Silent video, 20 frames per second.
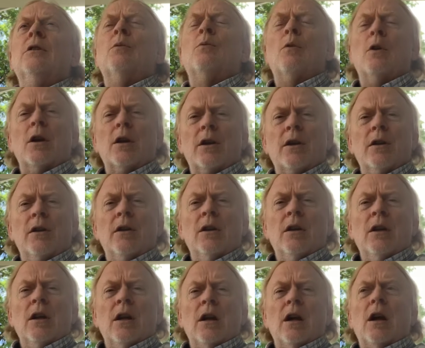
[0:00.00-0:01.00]
work,
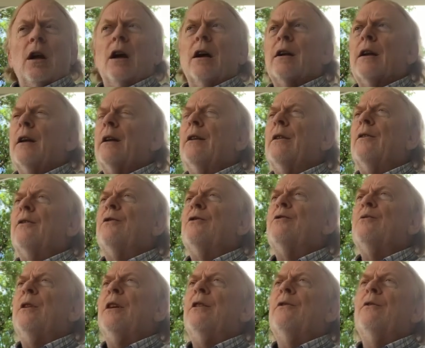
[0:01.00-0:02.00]
uh, get in the
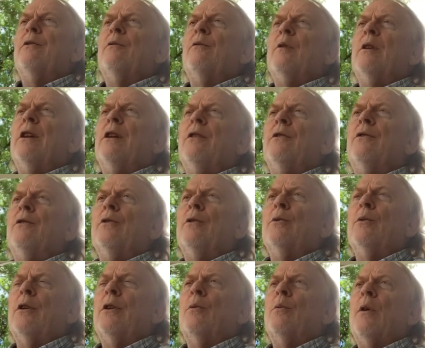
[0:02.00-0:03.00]
streets if we need
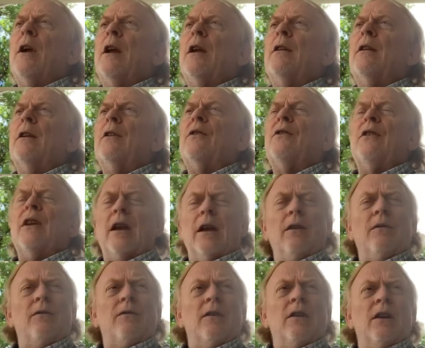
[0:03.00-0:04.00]
to in a way that's
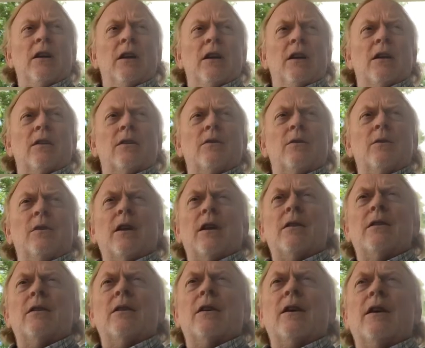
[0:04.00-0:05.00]
safe to
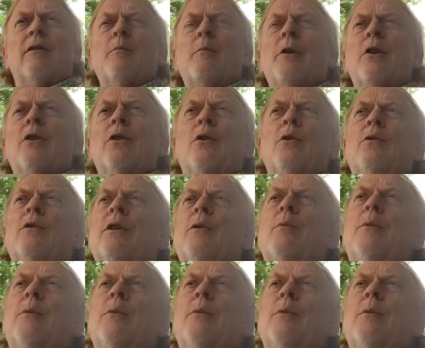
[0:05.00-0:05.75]
let the government know that